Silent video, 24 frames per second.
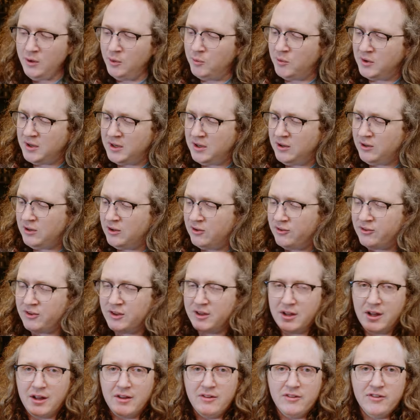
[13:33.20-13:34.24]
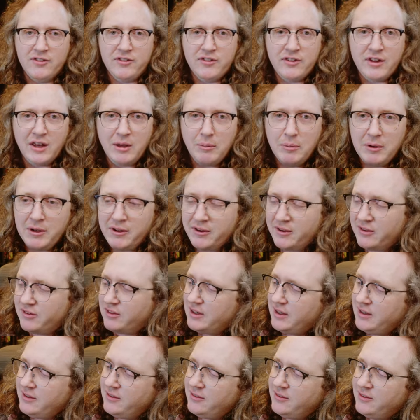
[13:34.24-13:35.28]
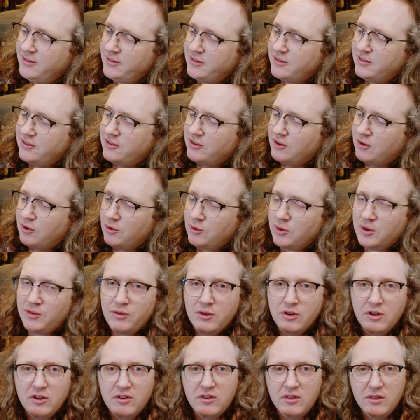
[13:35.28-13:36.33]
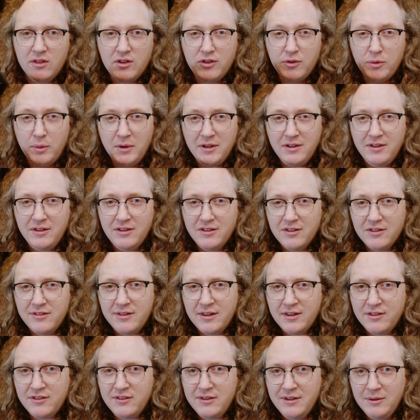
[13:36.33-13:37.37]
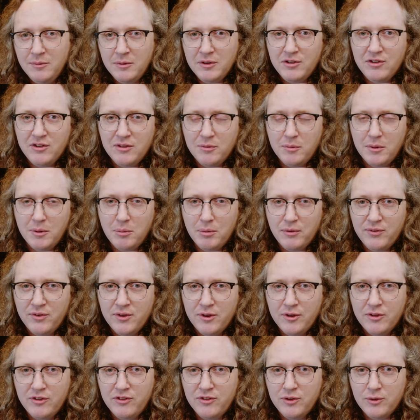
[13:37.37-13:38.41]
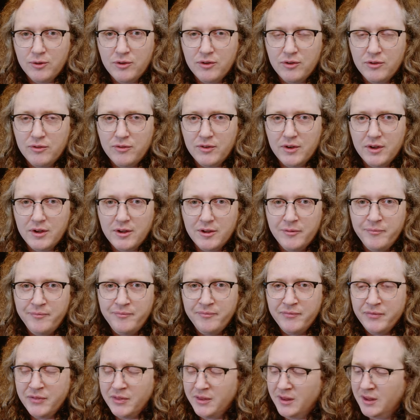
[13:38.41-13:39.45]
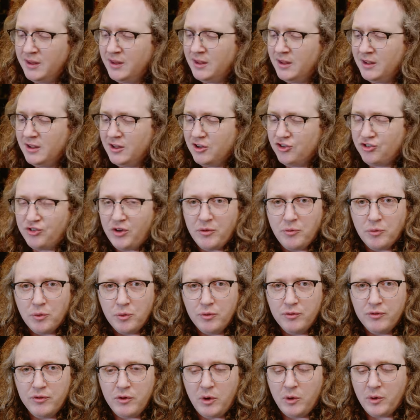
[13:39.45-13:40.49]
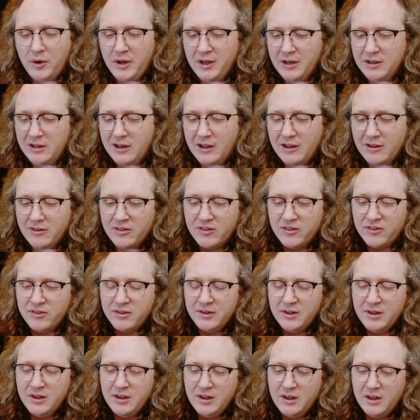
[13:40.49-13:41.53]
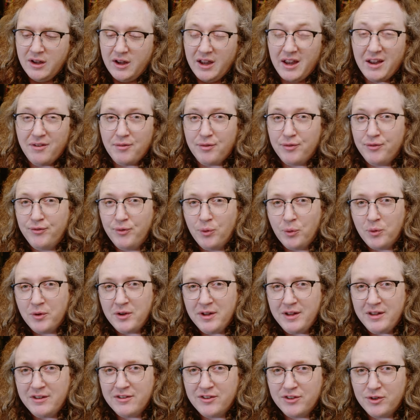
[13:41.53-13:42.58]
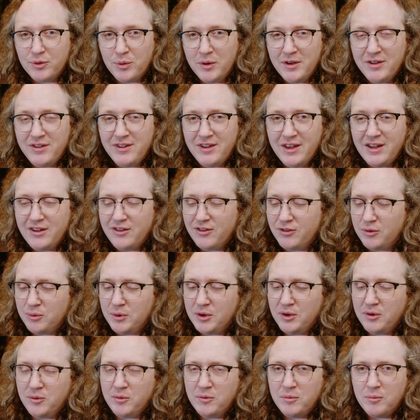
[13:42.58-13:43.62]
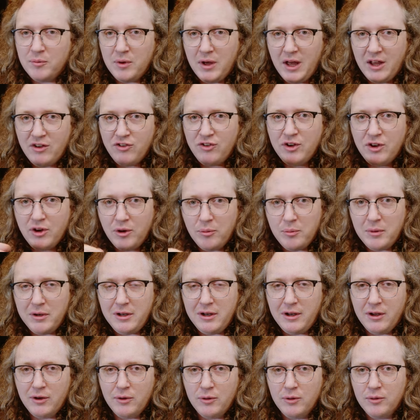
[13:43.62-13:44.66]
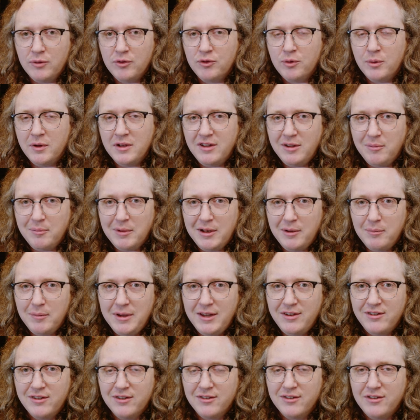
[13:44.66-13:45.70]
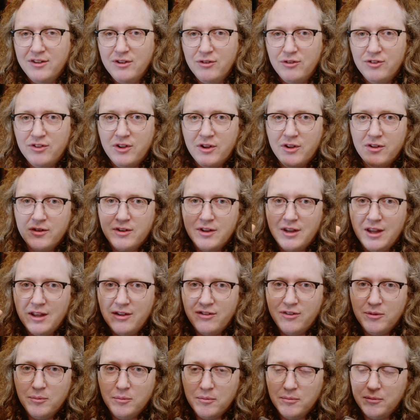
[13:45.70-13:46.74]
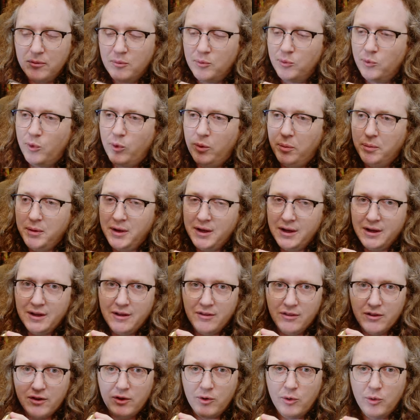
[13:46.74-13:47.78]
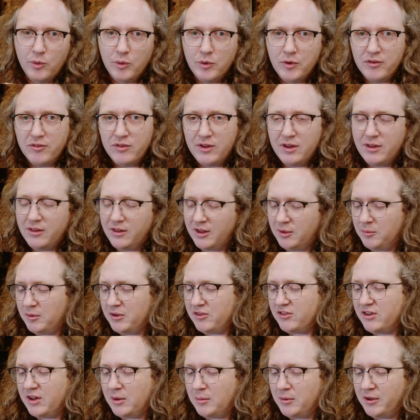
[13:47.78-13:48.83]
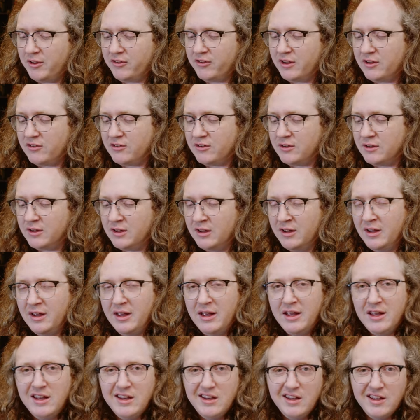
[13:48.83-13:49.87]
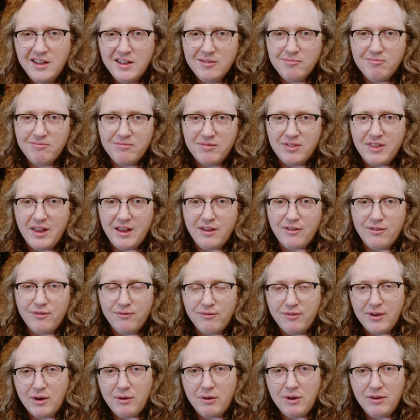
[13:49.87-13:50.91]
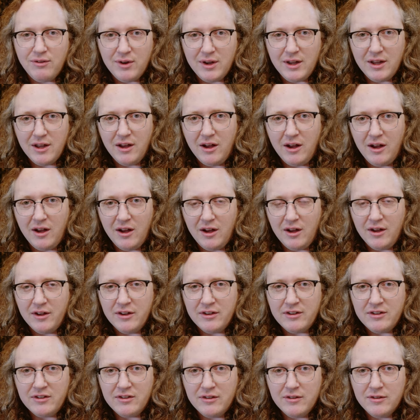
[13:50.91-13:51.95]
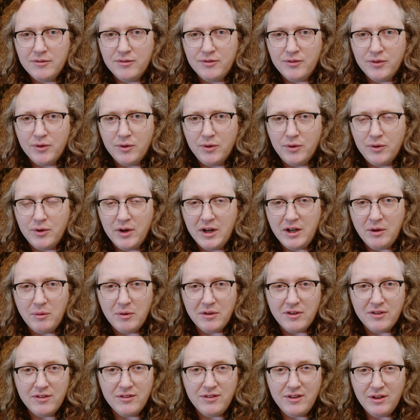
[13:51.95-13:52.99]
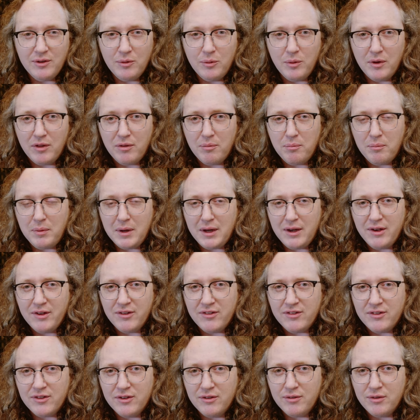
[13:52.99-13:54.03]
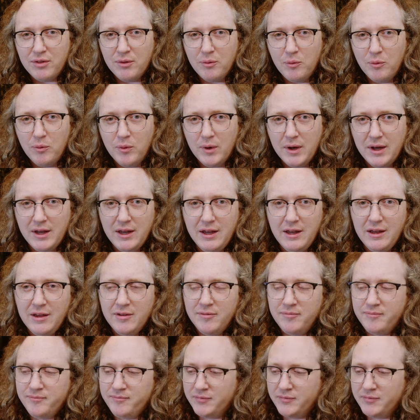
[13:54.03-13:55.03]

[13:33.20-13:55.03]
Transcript: when you use an unstabilized lens, so if you're using the twenty to sixty, which is my preferred sort of uh, general vlogging lens. I have the fourteen to twenty-eight as well. As you go below twenty millimeters, you start to get some warping in the corners in the image stabilization. That's very, very hard for anyone to deal with because of the way